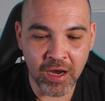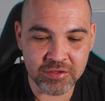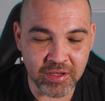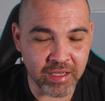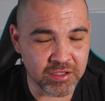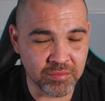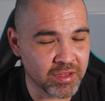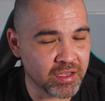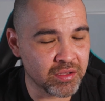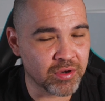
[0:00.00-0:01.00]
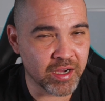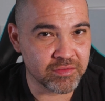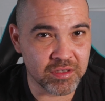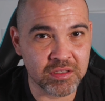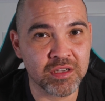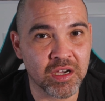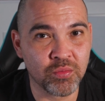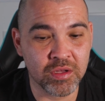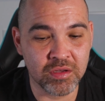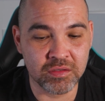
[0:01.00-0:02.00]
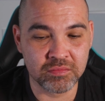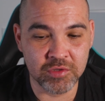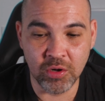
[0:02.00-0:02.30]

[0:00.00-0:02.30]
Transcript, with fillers: So that's something that you will have to decide whether